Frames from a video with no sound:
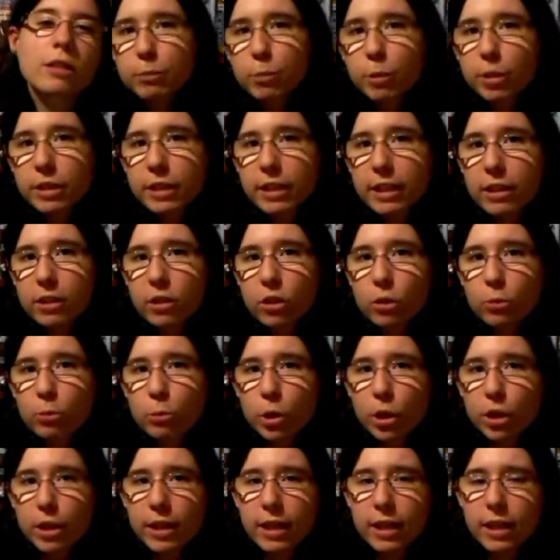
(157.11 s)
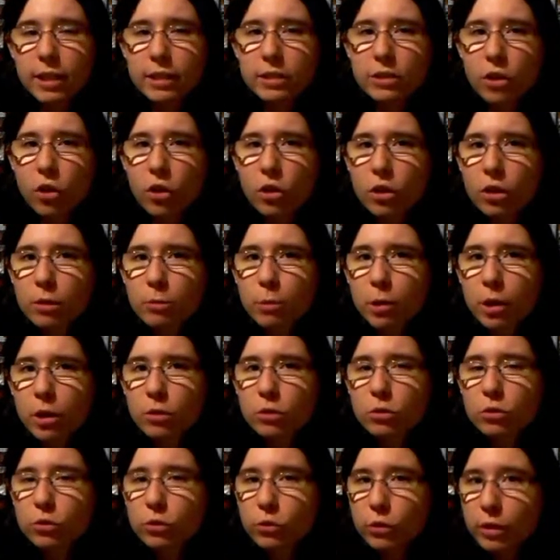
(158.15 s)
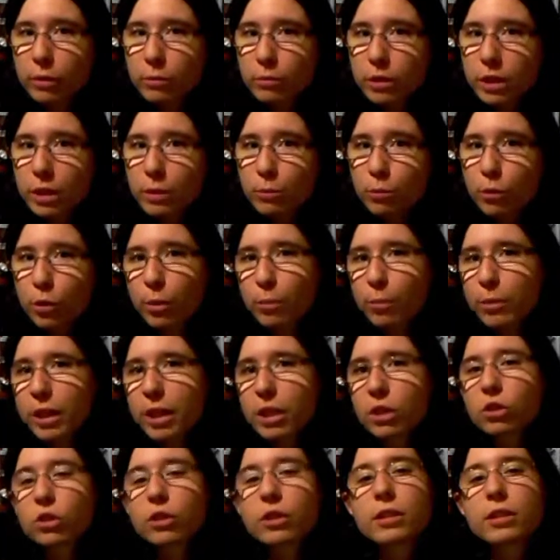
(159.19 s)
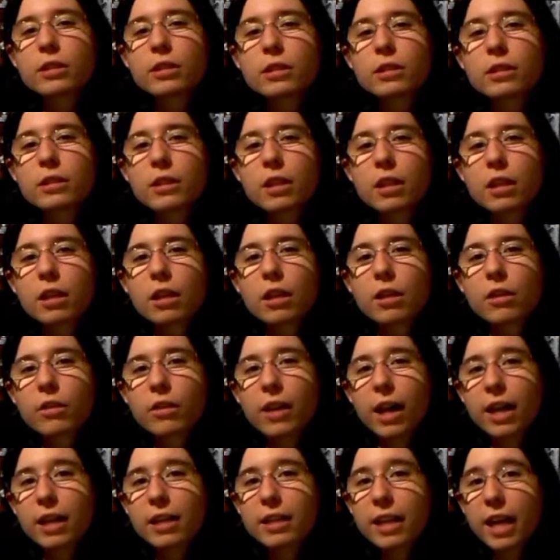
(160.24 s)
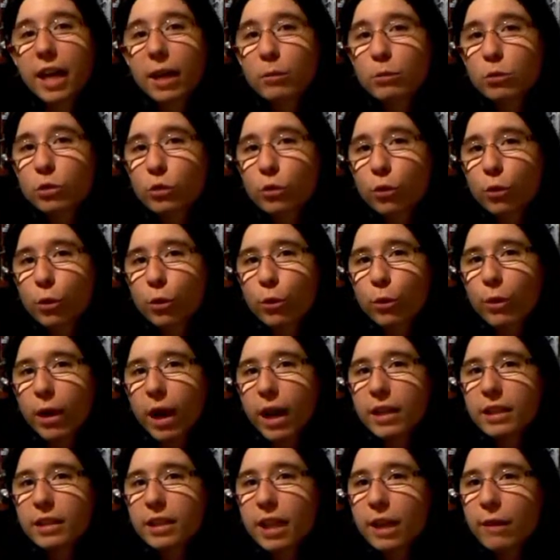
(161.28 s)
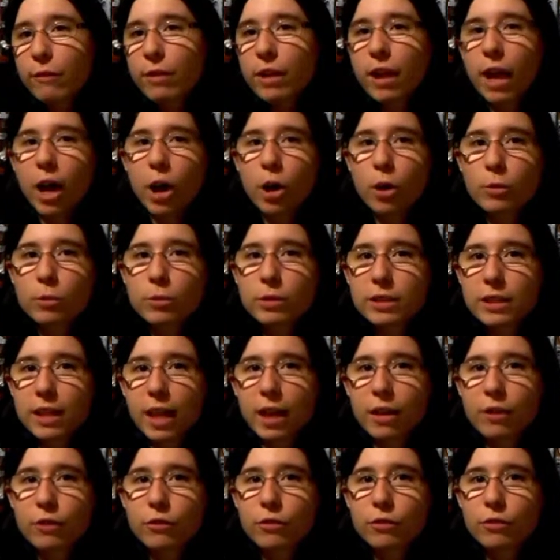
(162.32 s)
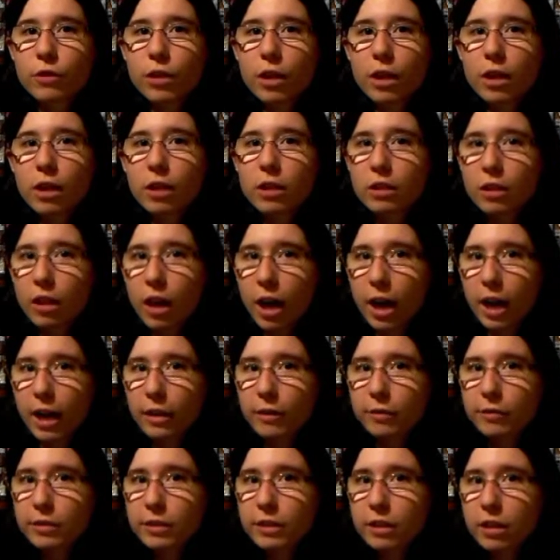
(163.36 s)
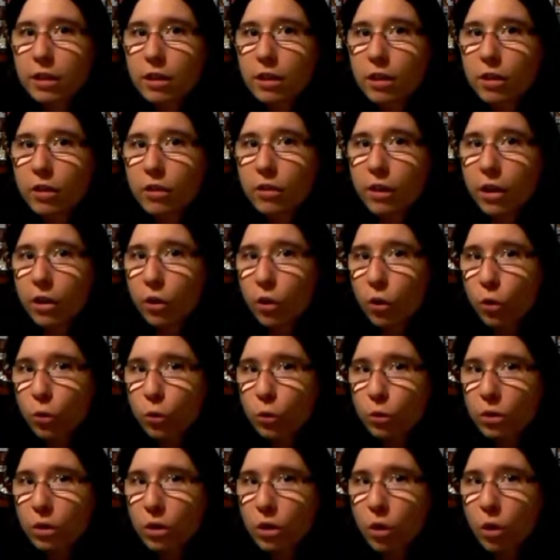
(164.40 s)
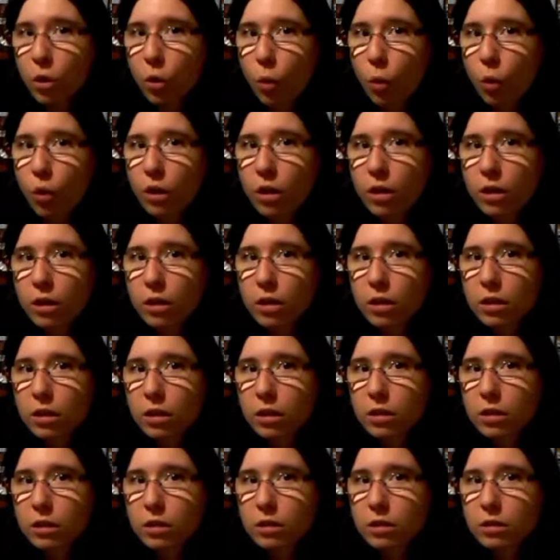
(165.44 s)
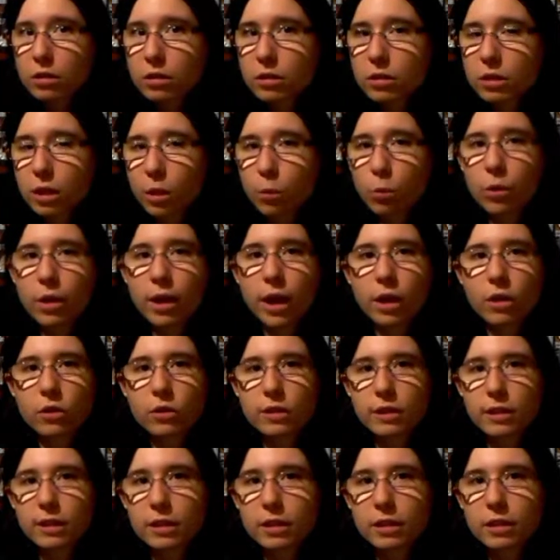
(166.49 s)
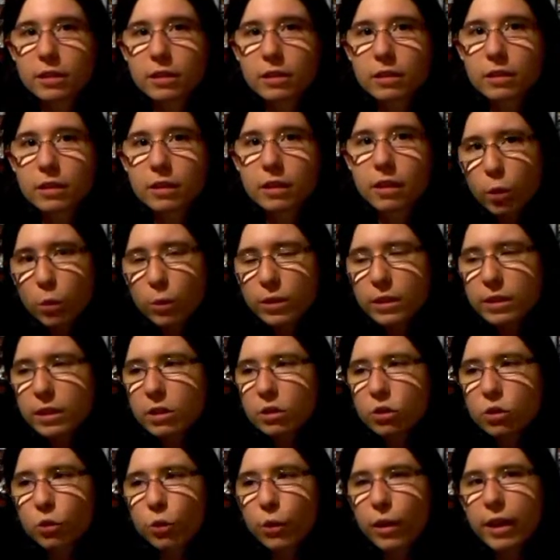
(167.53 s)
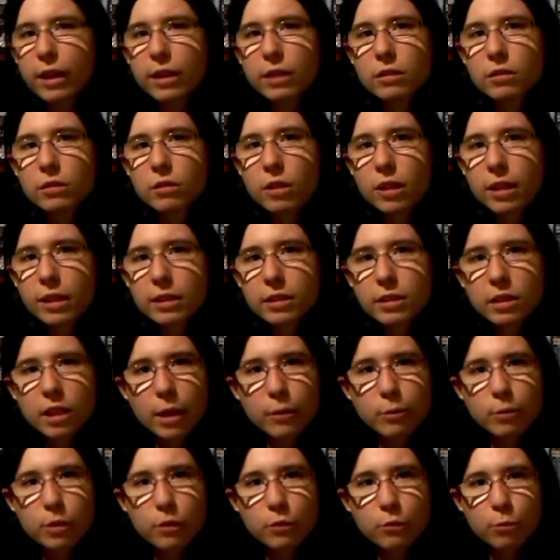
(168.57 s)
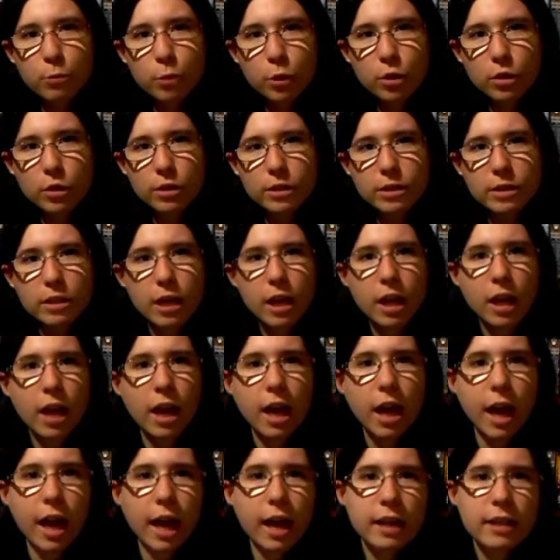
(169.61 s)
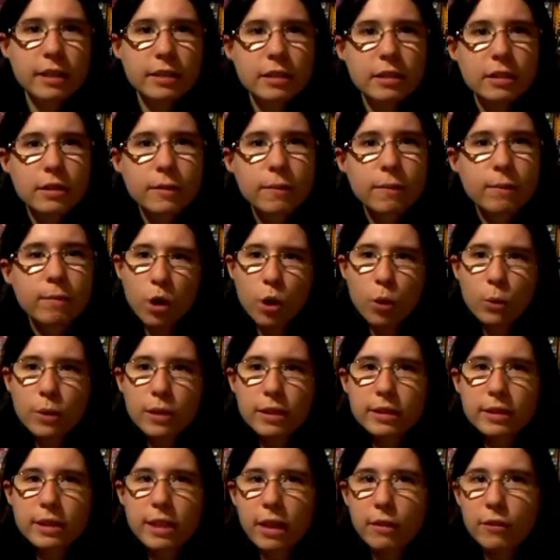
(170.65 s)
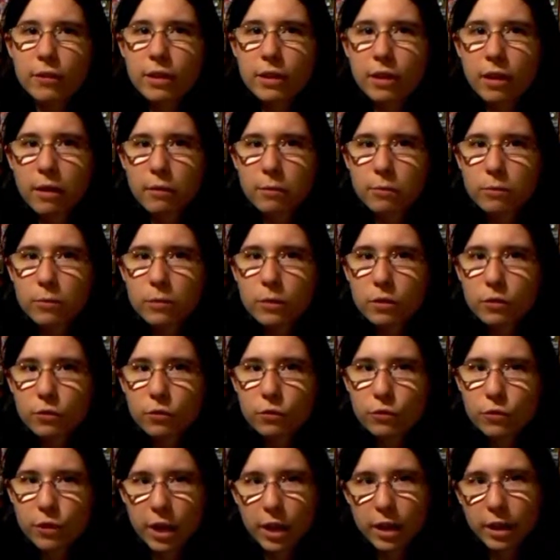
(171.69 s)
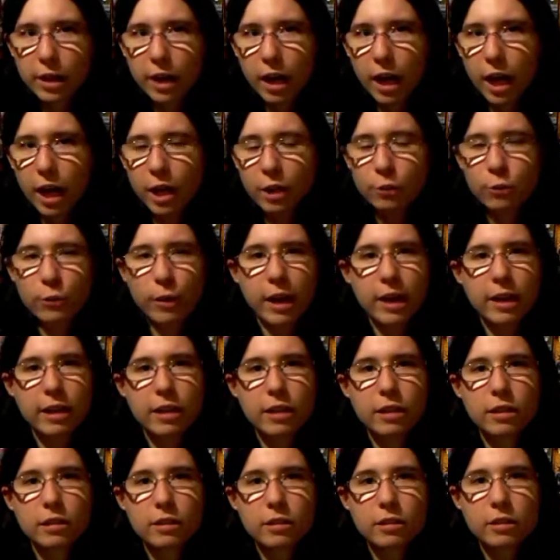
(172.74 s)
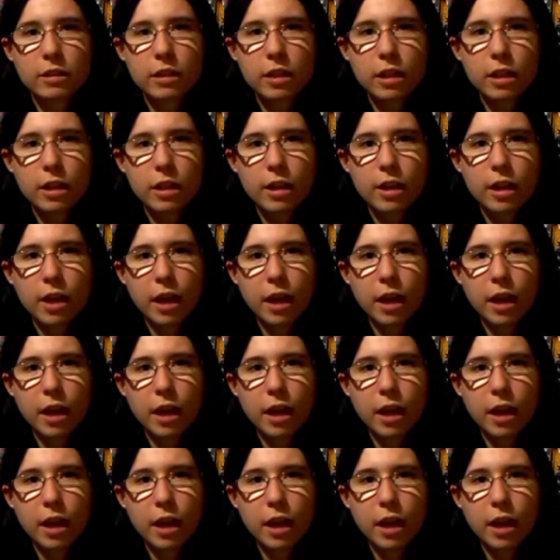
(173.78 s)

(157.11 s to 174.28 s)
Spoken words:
This particular book is all about dreams and premonitions that came true and even helped save lives, their own or someone else's. I've always enjoyed these types of books, and I've always given them very high ratings,